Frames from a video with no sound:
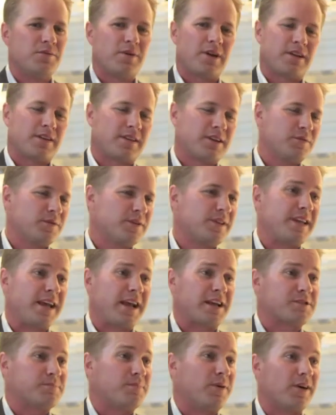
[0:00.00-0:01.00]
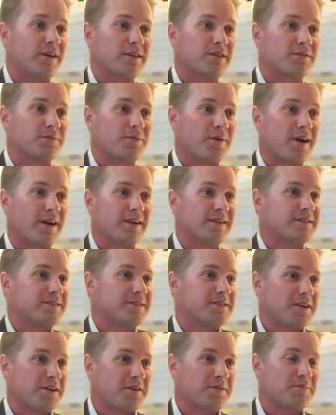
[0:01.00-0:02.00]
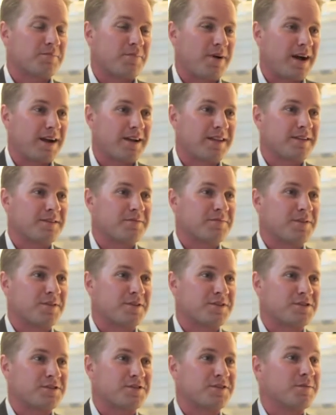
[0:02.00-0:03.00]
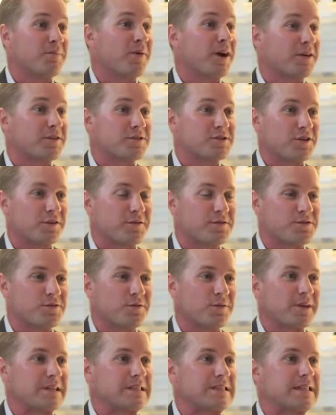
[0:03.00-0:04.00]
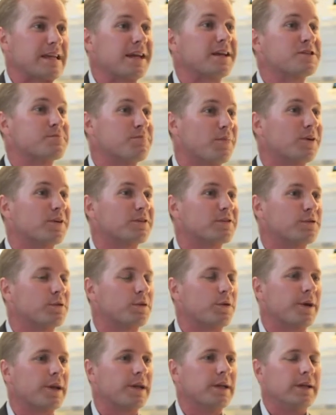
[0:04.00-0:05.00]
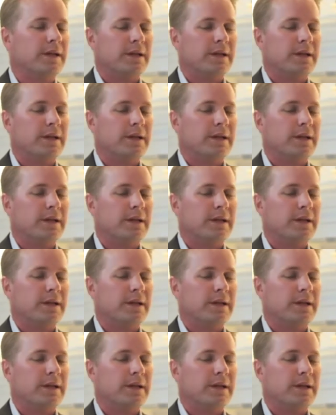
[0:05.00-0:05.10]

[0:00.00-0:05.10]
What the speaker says: Well, I think with the Xbox, right? So part of the Microsoft story is the Xbox story,